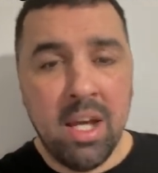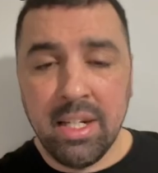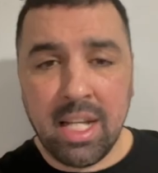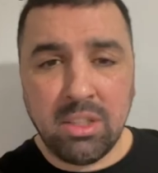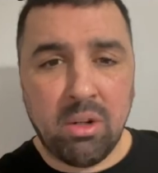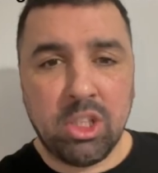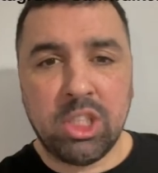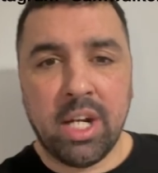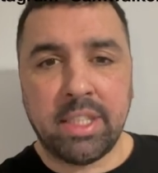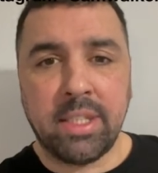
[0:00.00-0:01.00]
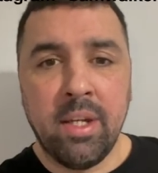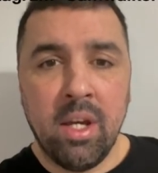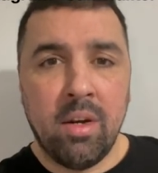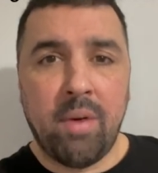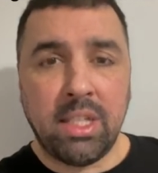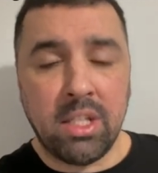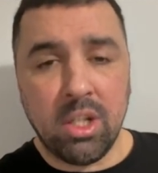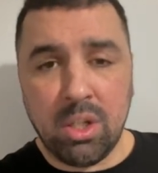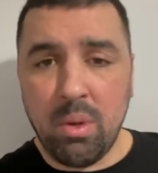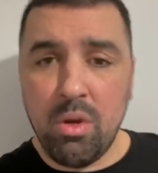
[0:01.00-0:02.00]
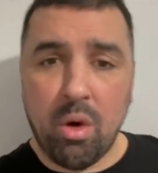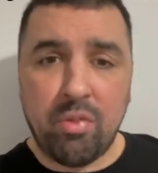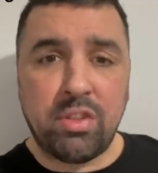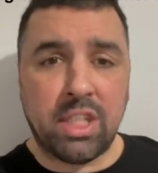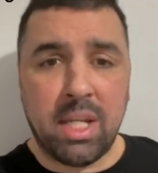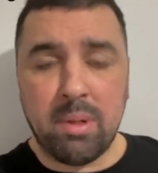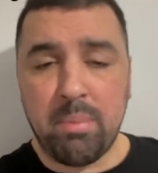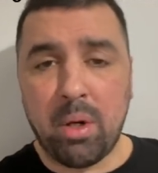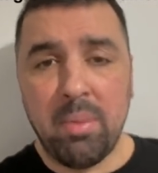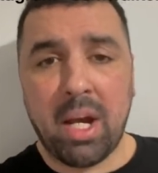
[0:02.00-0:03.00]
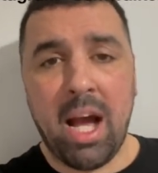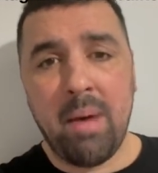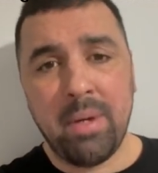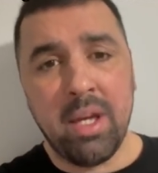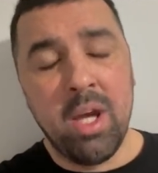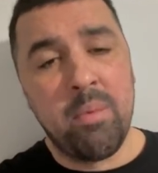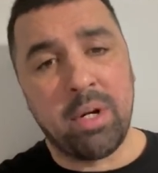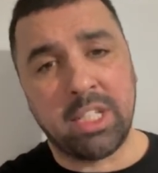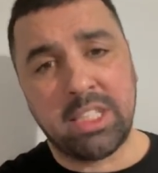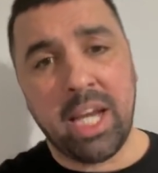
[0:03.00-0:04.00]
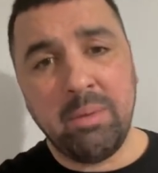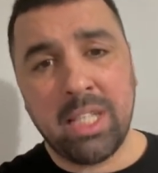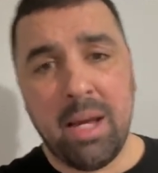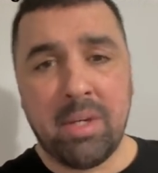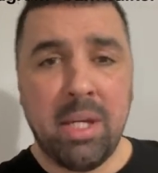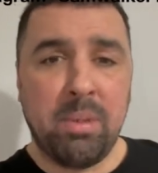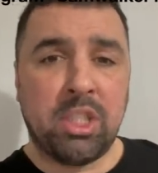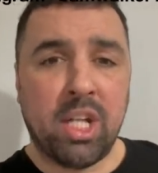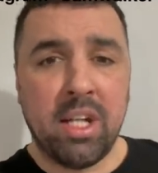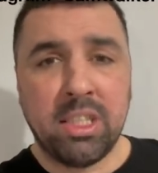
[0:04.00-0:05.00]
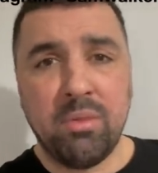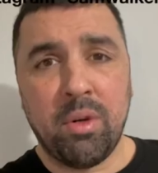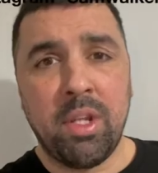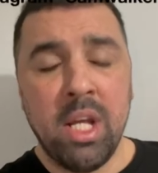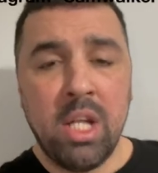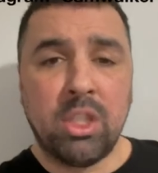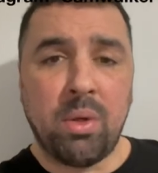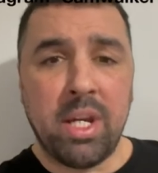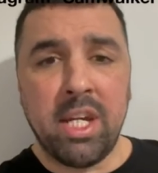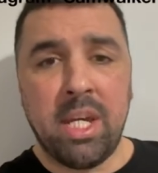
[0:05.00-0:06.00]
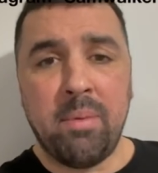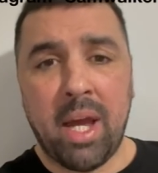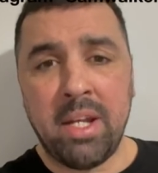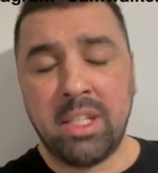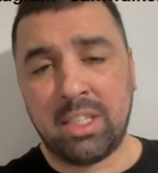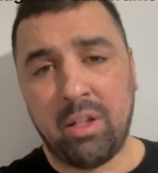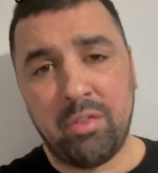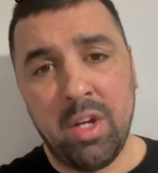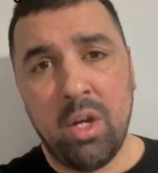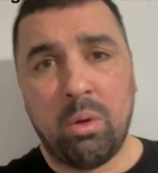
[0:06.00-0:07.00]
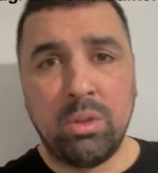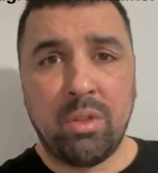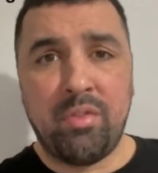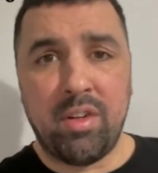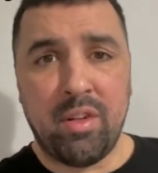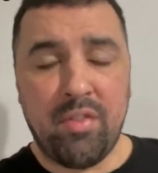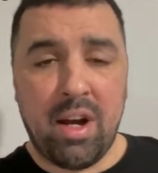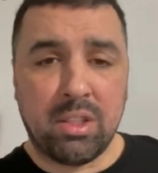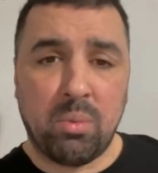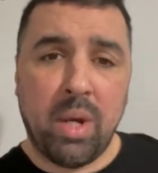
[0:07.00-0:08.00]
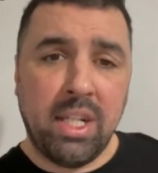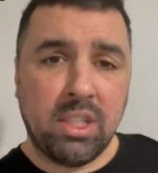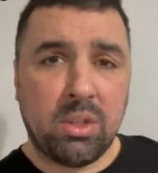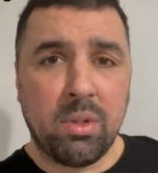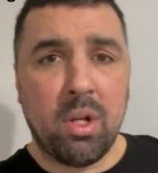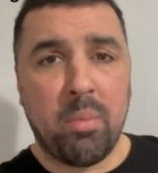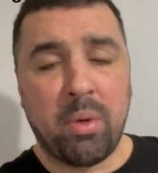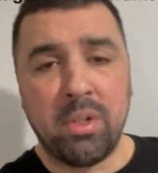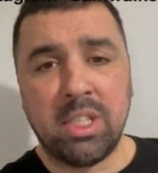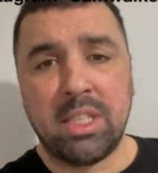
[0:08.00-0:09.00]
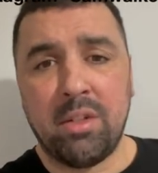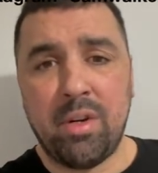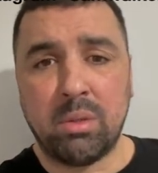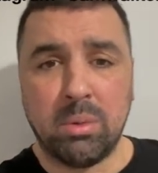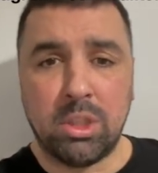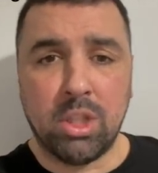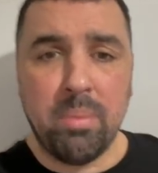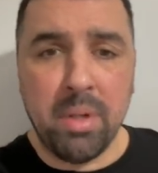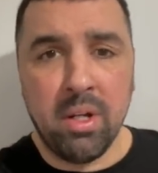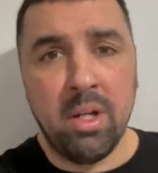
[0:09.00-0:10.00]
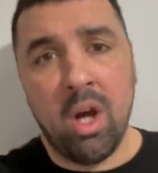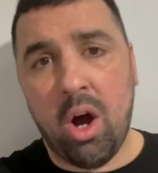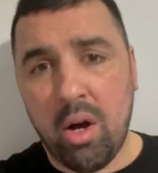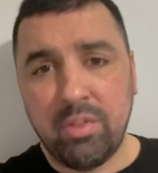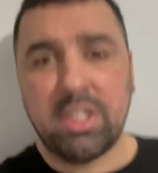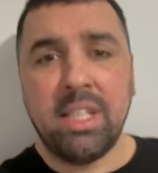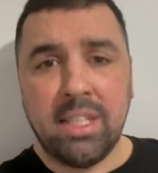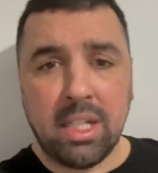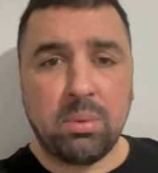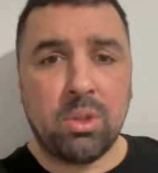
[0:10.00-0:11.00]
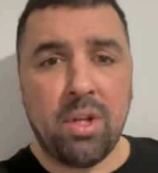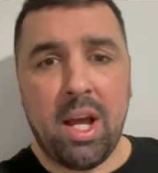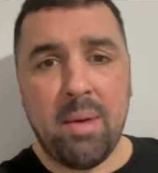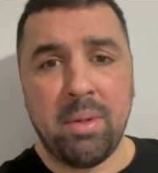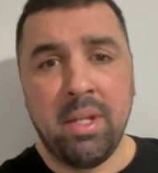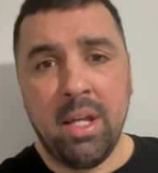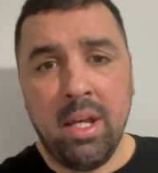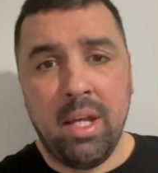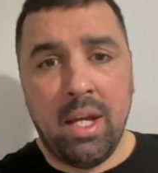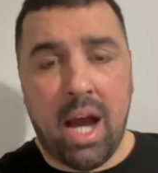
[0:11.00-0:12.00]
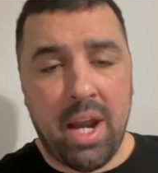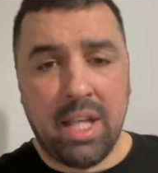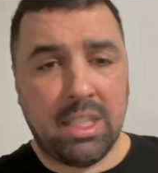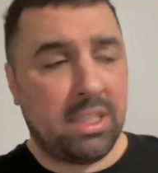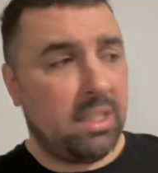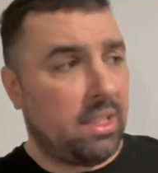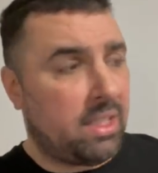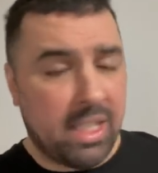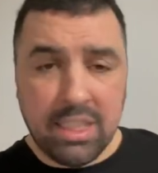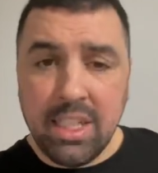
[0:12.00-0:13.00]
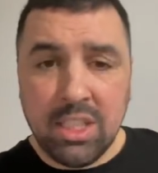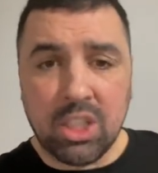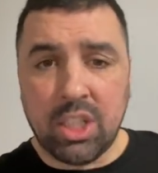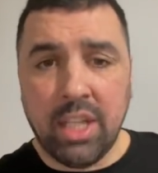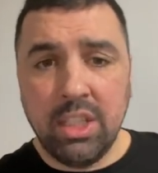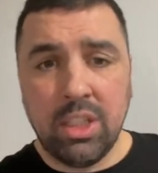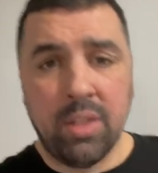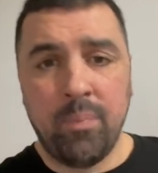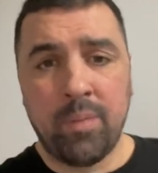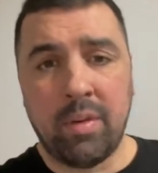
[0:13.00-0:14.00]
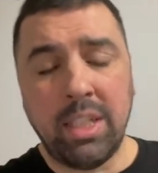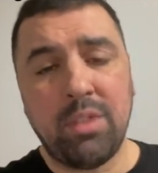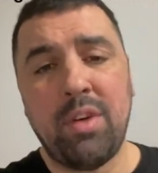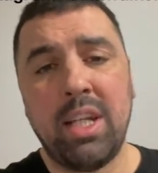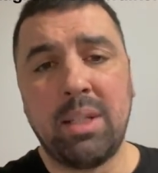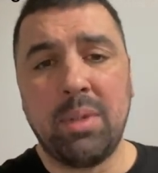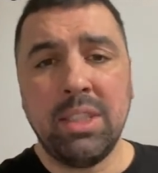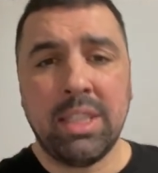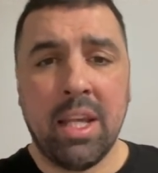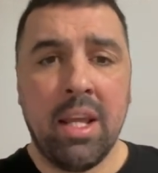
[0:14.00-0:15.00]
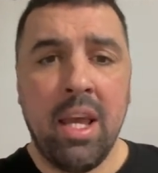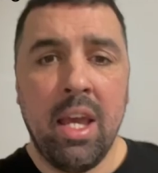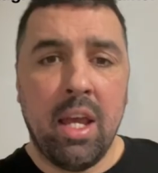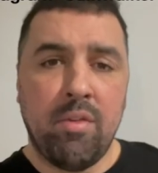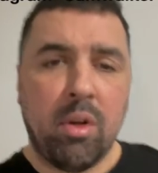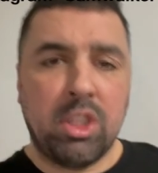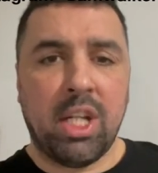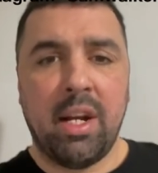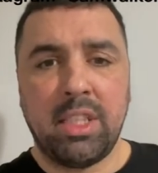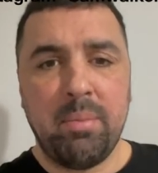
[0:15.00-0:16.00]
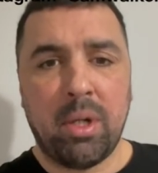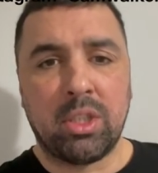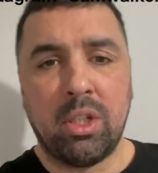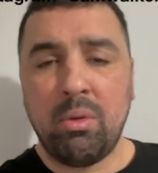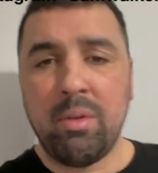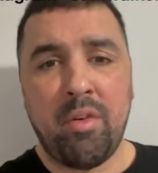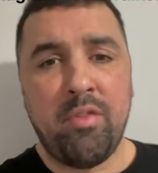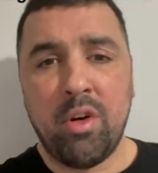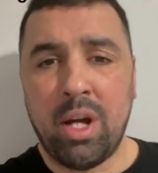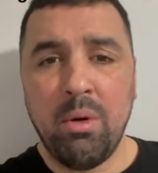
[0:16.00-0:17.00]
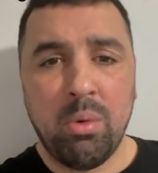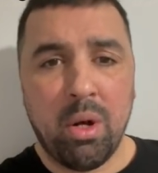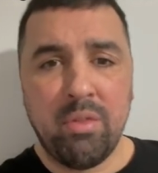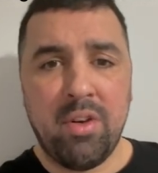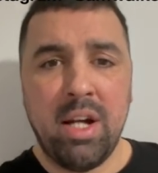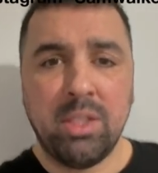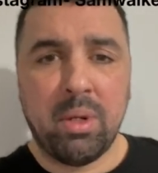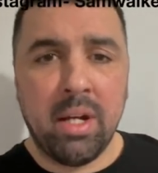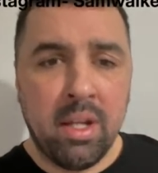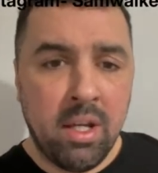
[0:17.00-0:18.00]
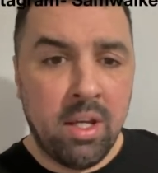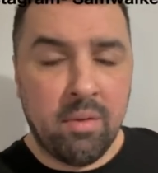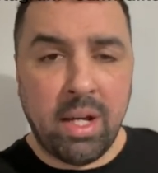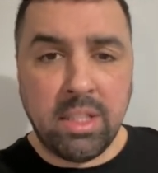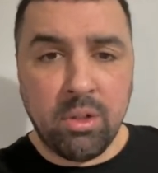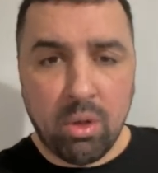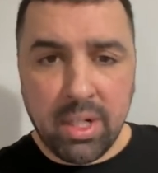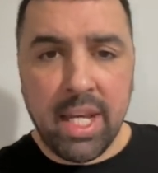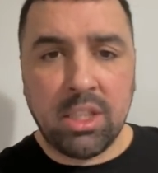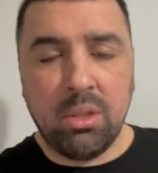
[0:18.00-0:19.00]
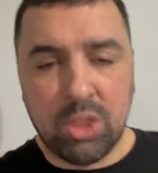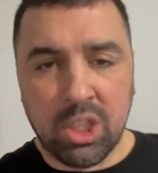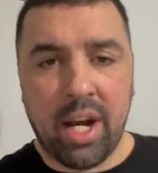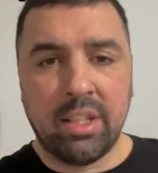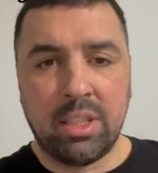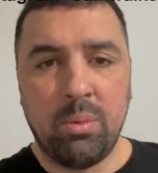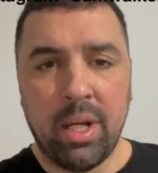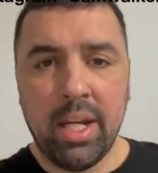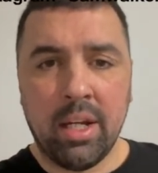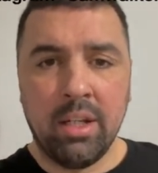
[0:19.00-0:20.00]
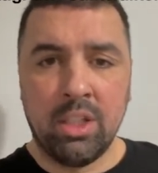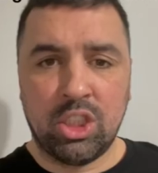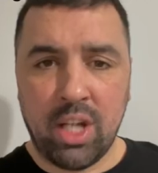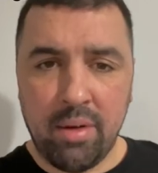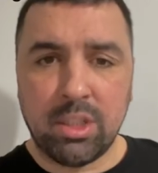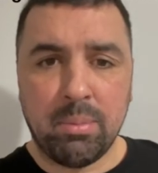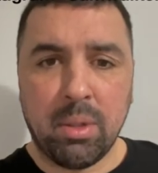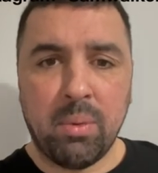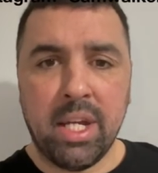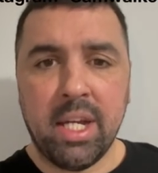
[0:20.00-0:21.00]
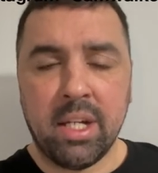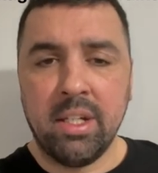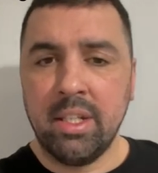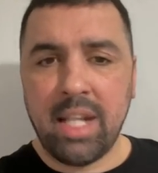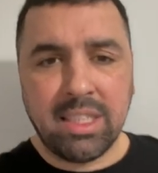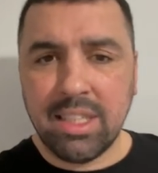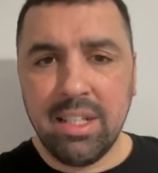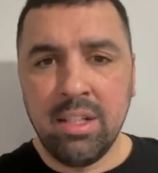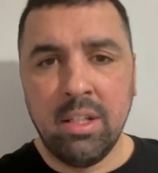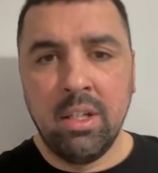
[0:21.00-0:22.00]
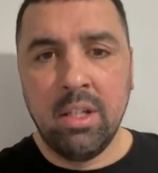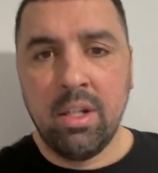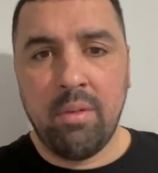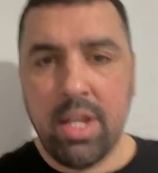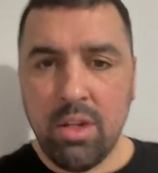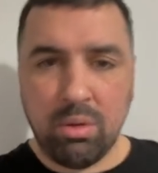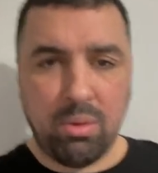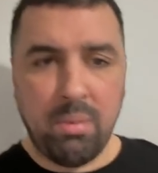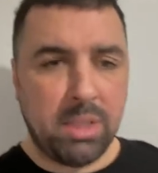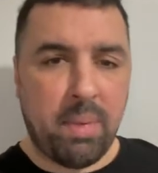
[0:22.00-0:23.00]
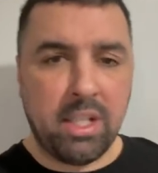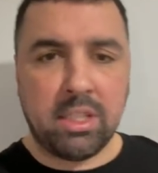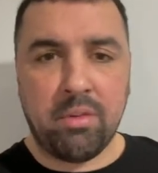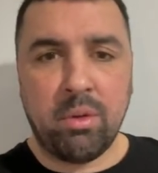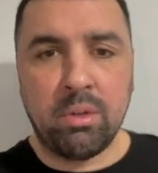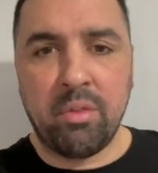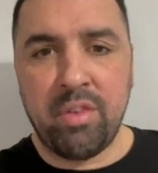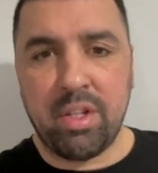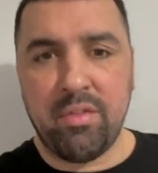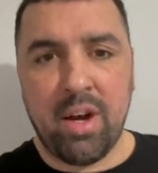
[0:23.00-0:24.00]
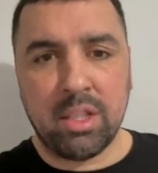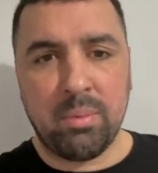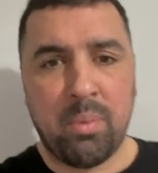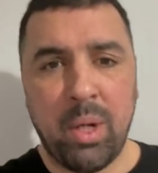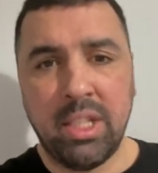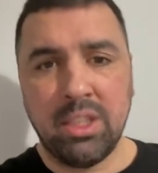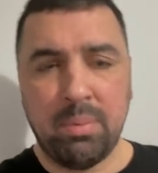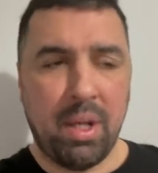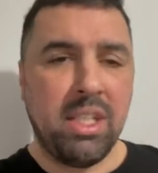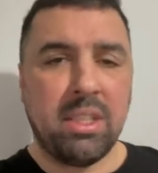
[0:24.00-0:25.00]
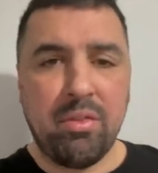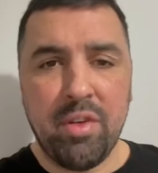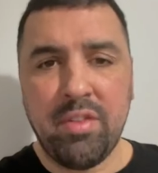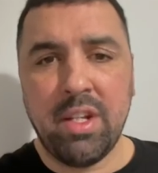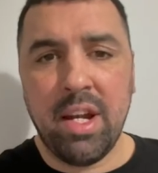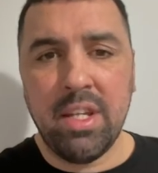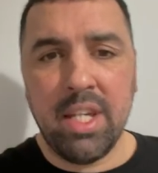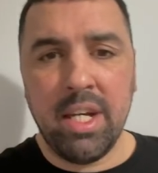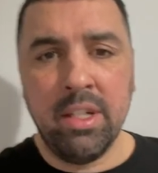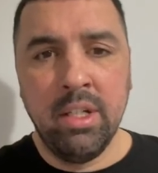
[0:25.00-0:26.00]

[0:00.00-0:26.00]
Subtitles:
That's not a charity, right? And you do enough to keep the public happy, but at the same time, keep your charity running so you can keep getting yourself £150,000 wages so you're not putting yourself out of a job. Obviously, that's what's gonna happen. And this needs to change. Right, as far as I'm concerned, if you're a charity boss, don't give a fuck how qualified you are, right? You're there to do charity work, charitable work. That's it. Right, you don't need to pay yourself 150,000 wages. Pay yourself 50 grand a year.